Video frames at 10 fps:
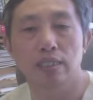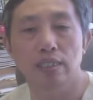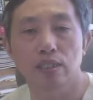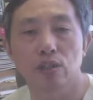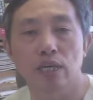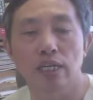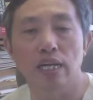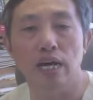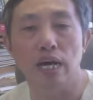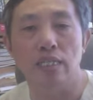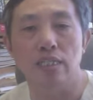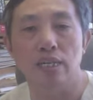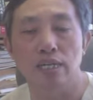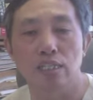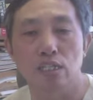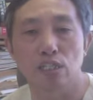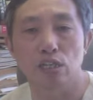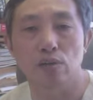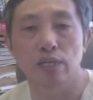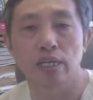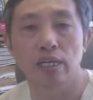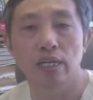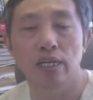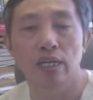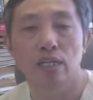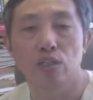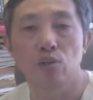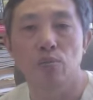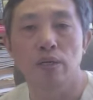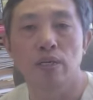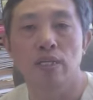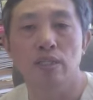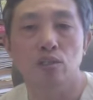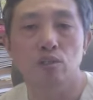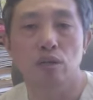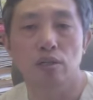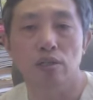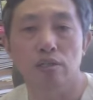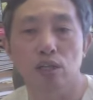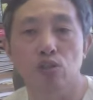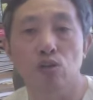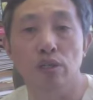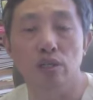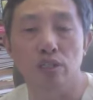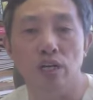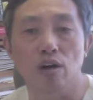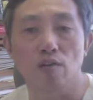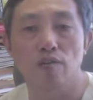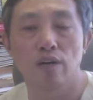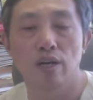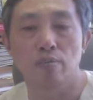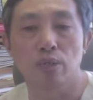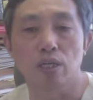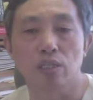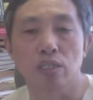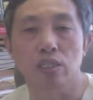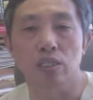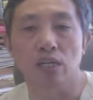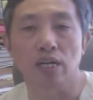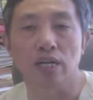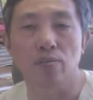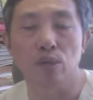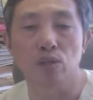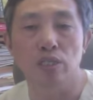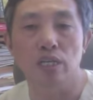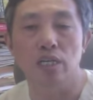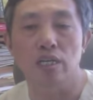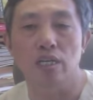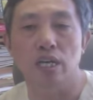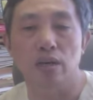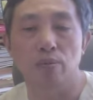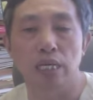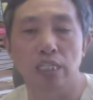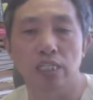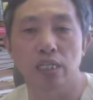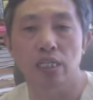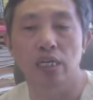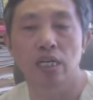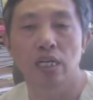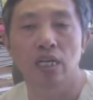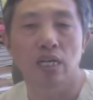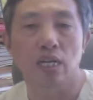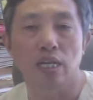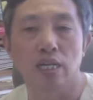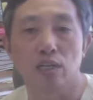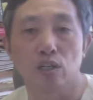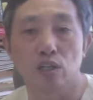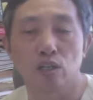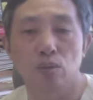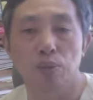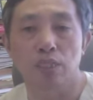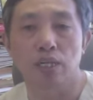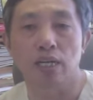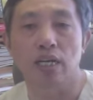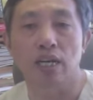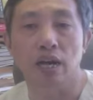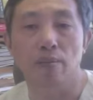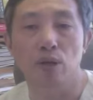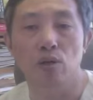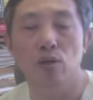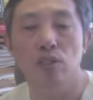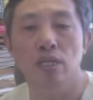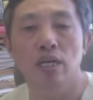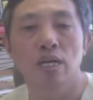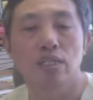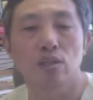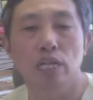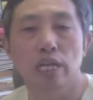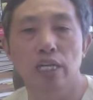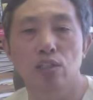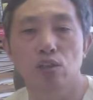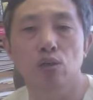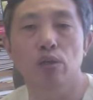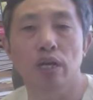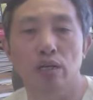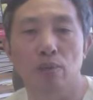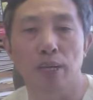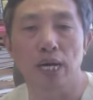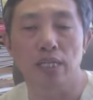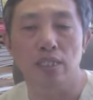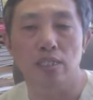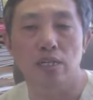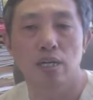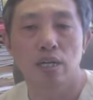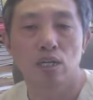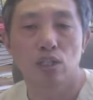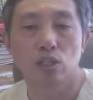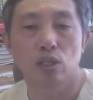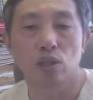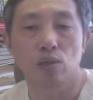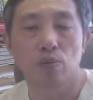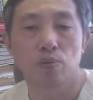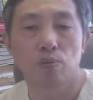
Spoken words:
you cannot necessarily to control yourself, because it's just like music, like medicine, like herbs, like chemicals, so they control you out of balance. So